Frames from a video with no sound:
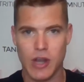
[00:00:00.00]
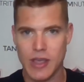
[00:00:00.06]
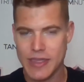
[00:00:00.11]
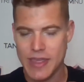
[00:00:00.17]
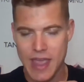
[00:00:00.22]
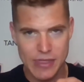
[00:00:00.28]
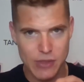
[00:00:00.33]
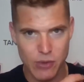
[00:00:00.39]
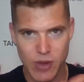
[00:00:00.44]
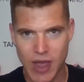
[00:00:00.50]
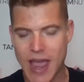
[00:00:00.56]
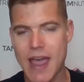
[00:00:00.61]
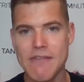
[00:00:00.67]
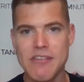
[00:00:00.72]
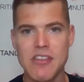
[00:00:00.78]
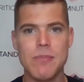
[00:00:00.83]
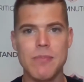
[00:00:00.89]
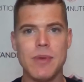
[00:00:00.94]
they'll
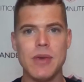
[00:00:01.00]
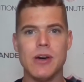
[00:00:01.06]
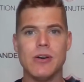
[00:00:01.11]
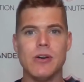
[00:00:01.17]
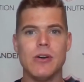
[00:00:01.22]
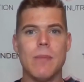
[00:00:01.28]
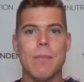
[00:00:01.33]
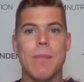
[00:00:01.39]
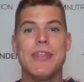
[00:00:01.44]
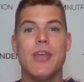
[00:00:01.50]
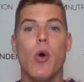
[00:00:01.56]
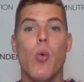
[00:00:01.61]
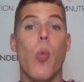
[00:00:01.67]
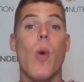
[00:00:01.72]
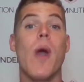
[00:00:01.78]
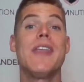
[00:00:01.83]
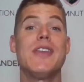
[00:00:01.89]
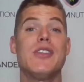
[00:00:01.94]
have the meal, but
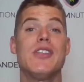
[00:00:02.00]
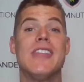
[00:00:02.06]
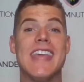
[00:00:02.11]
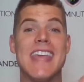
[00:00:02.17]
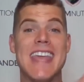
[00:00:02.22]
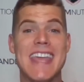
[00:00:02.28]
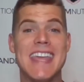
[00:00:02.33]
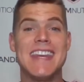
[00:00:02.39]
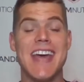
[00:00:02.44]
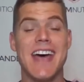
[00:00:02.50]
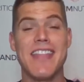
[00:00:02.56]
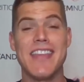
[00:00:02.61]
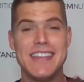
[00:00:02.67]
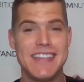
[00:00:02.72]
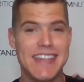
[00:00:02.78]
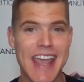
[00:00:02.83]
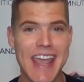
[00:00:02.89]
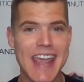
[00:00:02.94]
they'll wait until the end of the
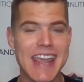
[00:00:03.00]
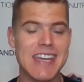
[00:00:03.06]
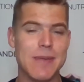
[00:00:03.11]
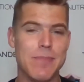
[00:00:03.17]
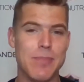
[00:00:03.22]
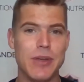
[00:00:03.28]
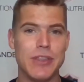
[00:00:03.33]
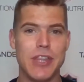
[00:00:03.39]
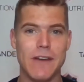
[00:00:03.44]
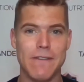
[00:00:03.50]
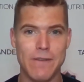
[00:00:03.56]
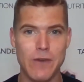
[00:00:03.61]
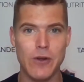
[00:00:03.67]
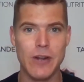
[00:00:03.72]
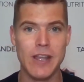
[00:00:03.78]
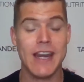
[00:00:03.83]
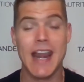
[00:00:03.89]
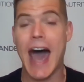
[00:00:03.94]
day to put their
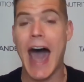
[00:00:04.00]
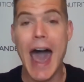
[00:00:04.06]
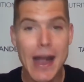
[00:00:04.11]
food in.